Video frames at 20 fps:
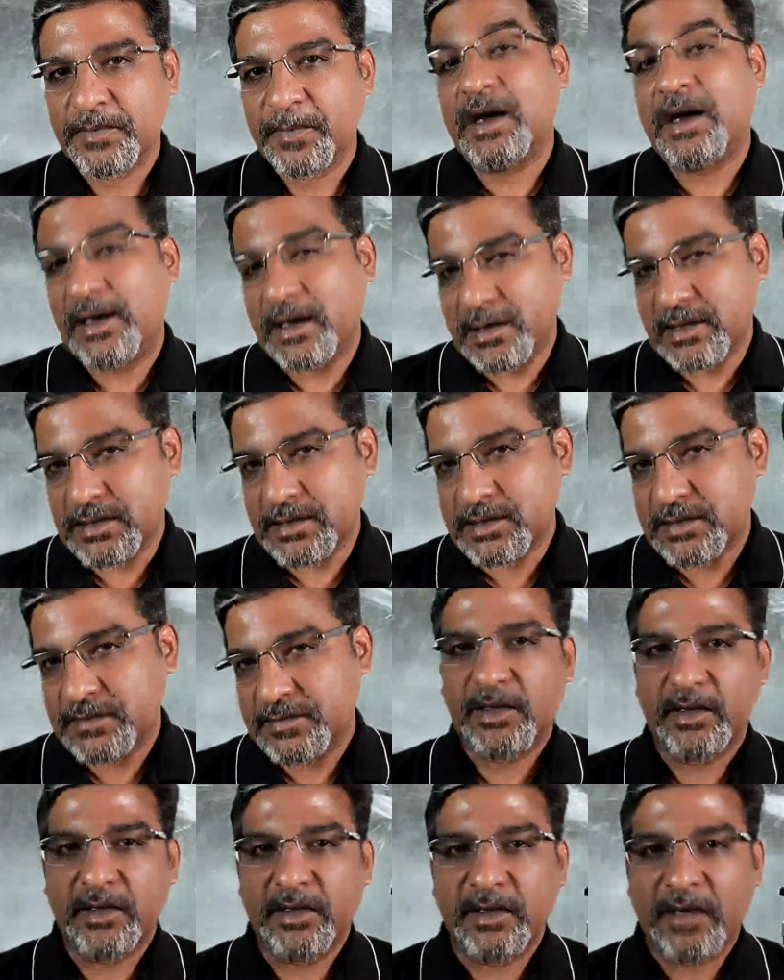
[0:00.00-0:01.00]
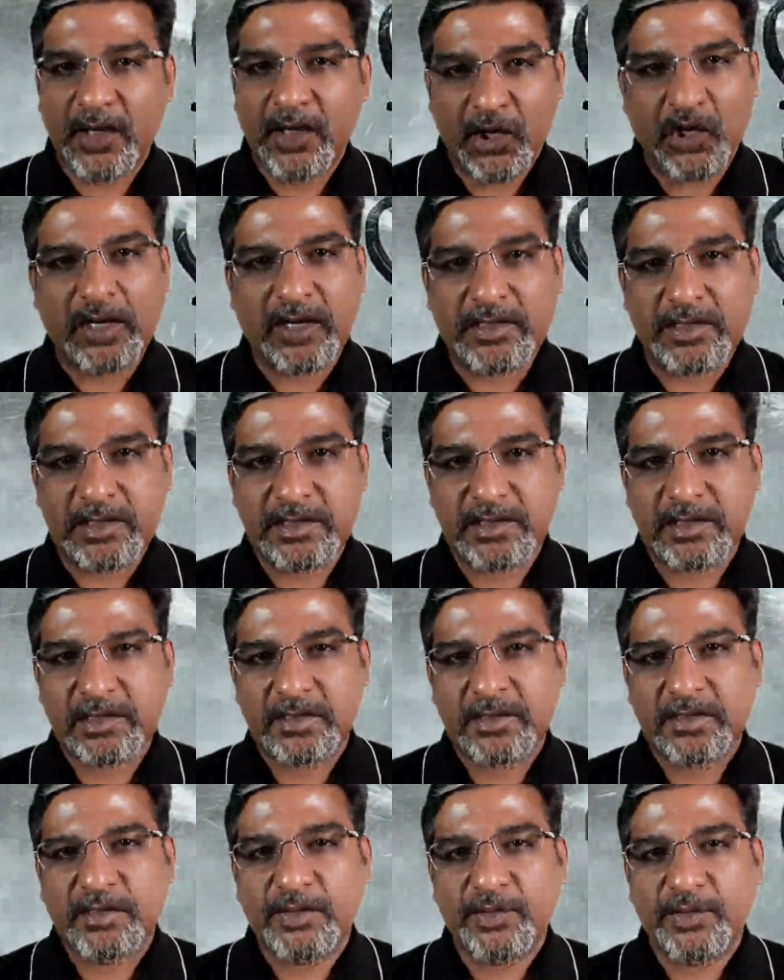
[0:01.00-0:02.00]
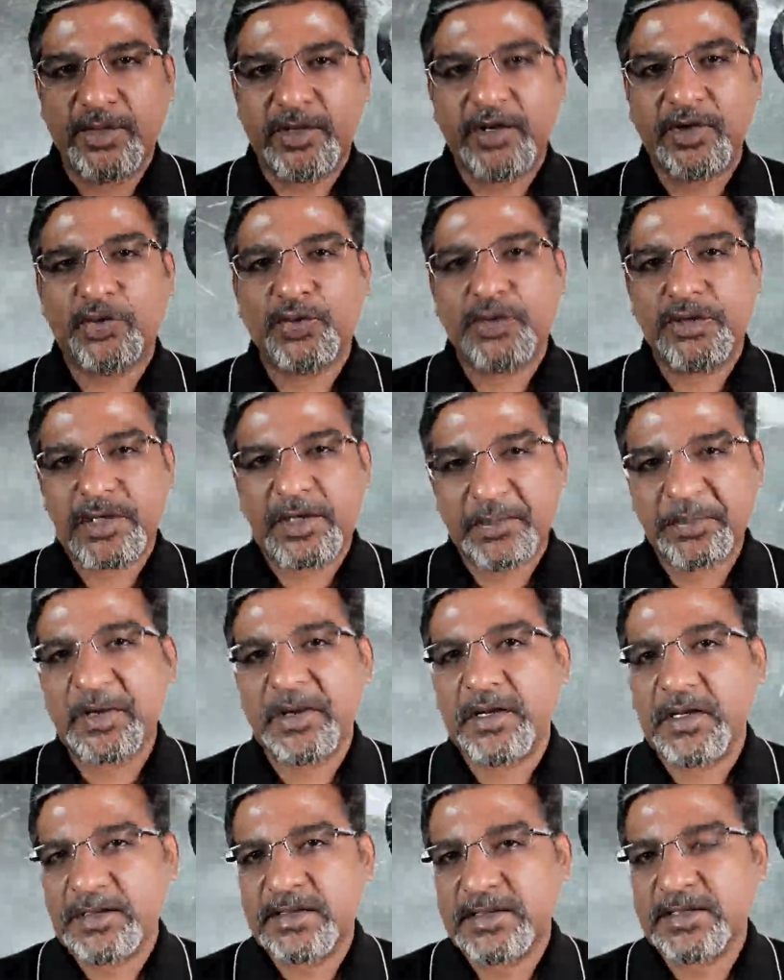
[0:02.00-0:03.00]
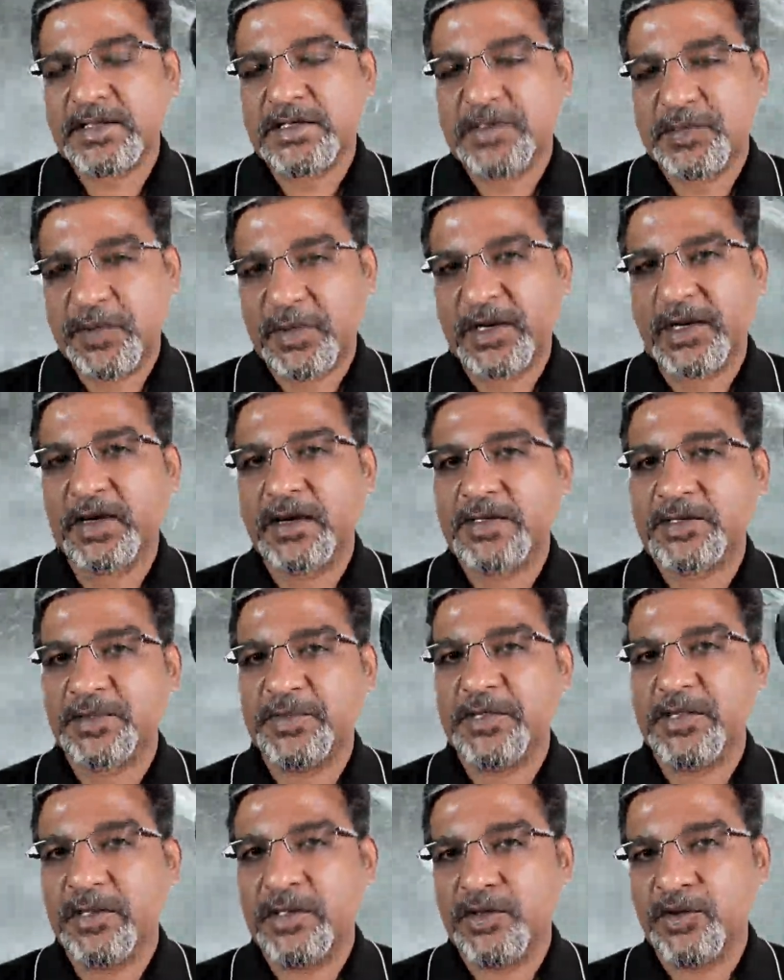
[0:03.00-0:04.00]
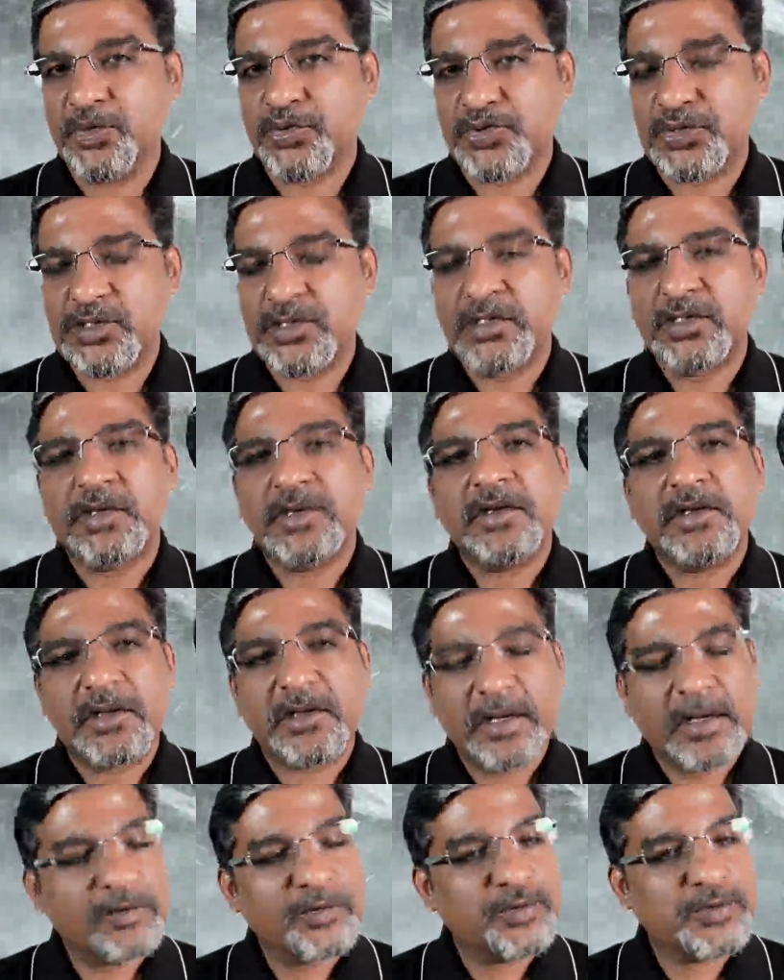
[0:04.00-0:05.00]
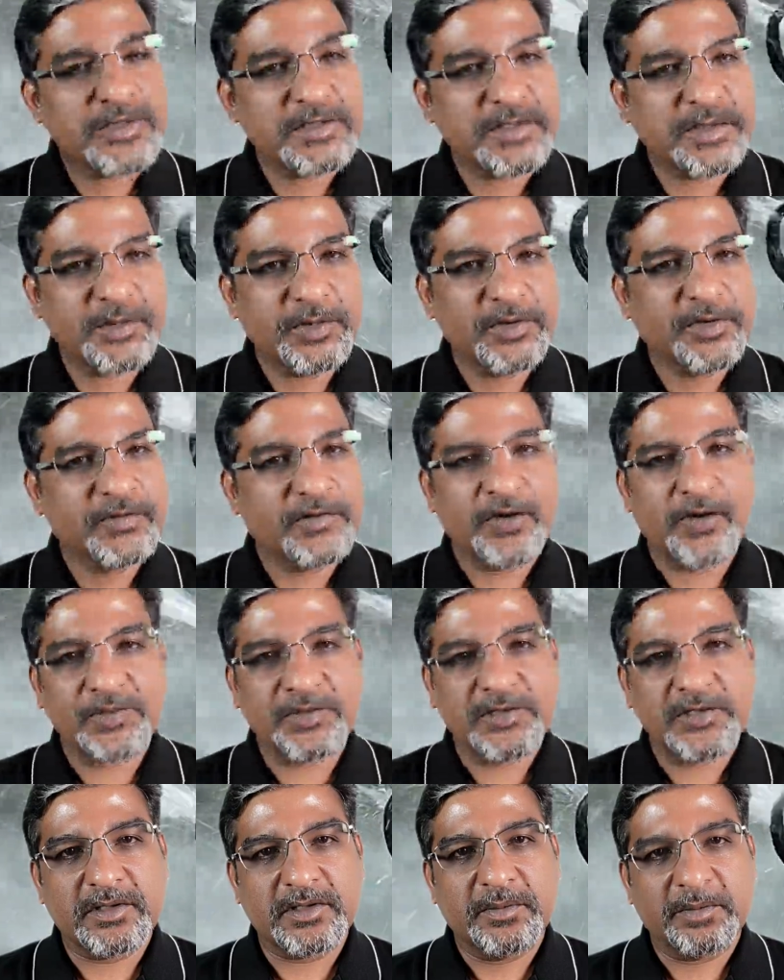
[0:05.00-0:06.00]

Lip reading: gardens, lawns, where you would typically see sprinklers being used. Rain hose is a beautiful option.